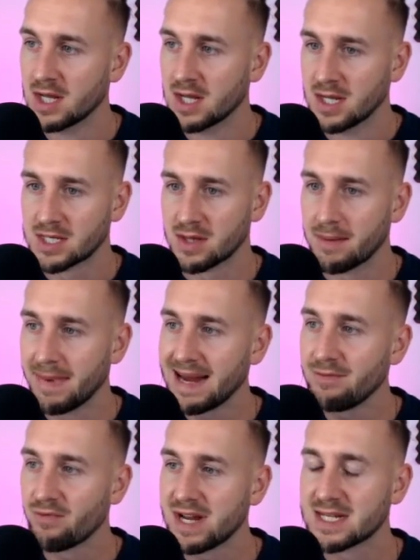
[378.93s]
So the
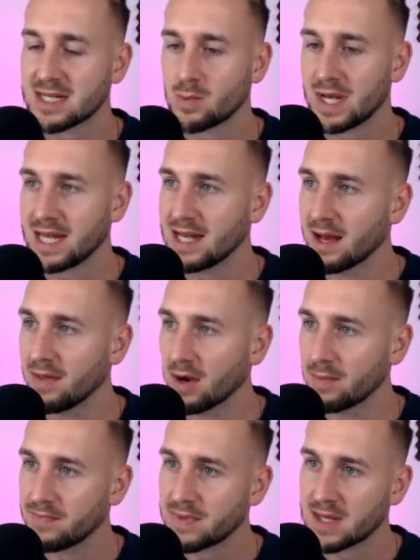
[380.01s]
main reasons we're here
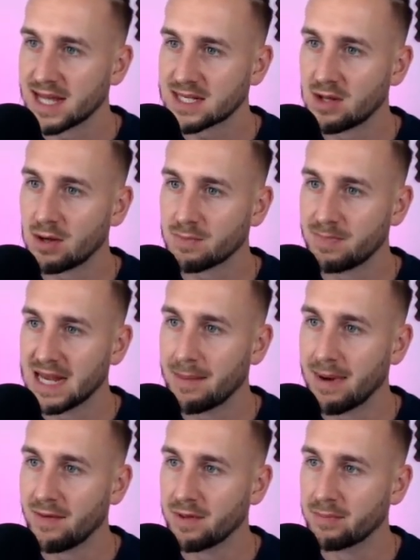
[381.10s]
though, let's not beat
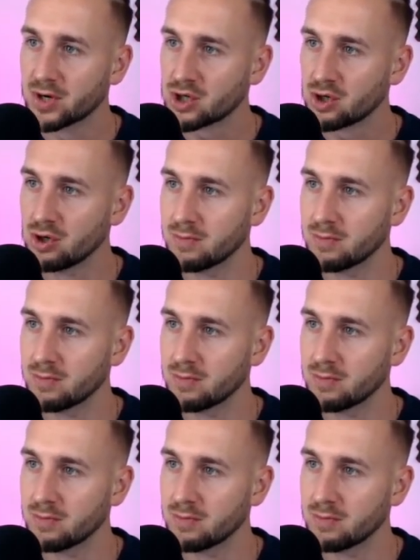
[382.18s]
about the bush too